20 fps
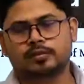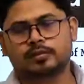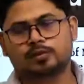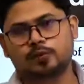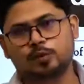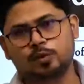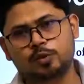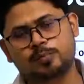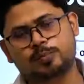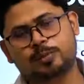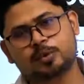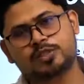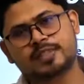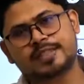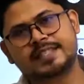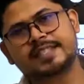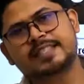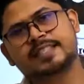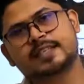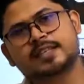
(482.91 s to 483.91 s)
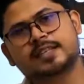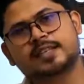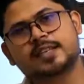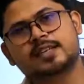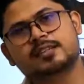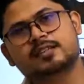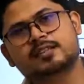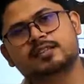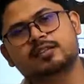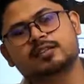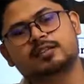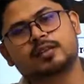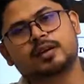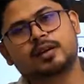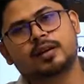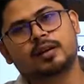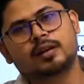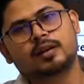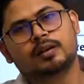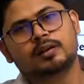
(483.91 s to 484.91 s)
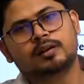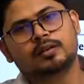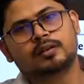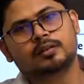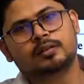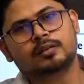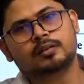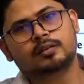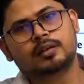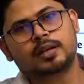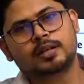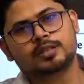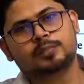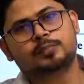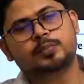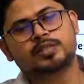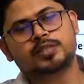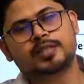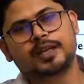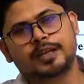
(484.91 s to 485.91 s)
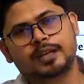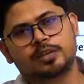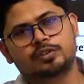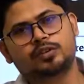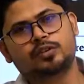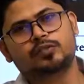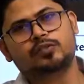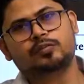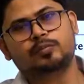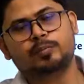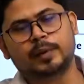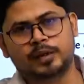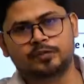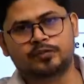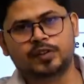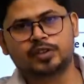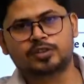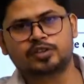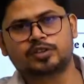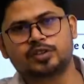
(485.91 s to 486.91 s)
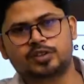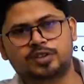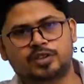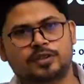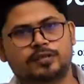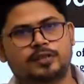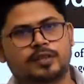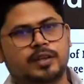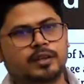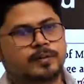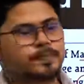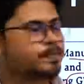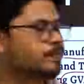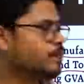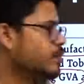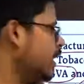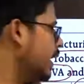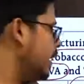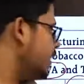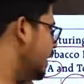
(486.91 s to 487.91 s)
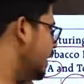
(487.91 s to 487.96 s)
Food processing sector as a percentage of manufacturing GVA, and